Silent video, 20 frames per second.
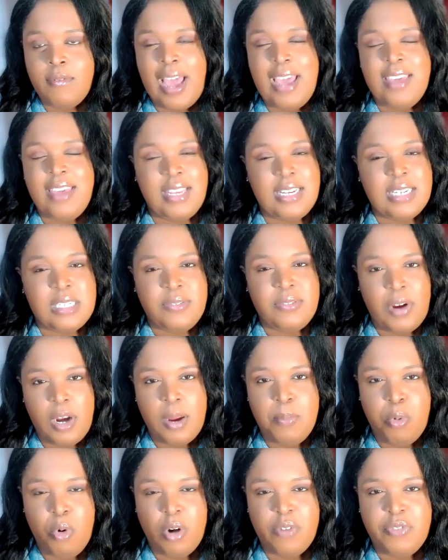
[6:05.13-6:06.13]
I think it's very
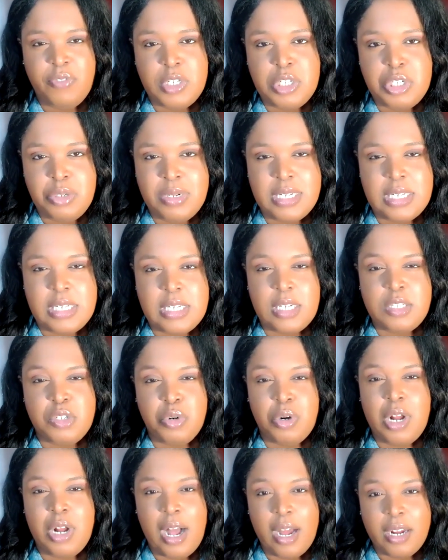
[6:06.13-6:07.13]
important for students to
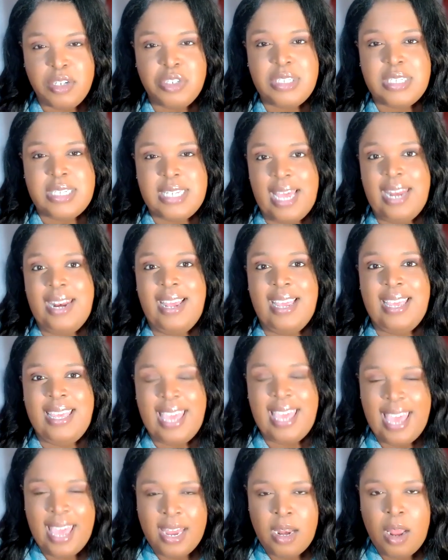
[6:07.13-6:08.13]
sort of understand,
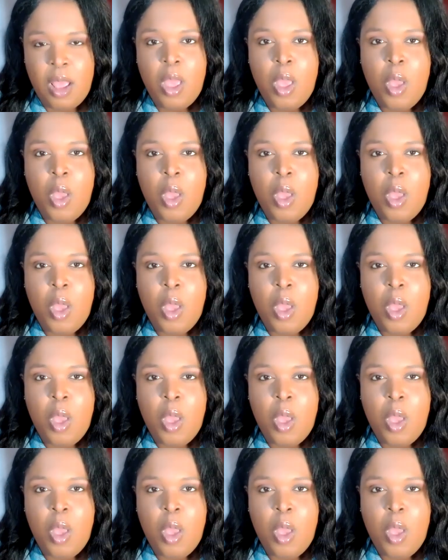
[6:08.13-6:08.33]
again,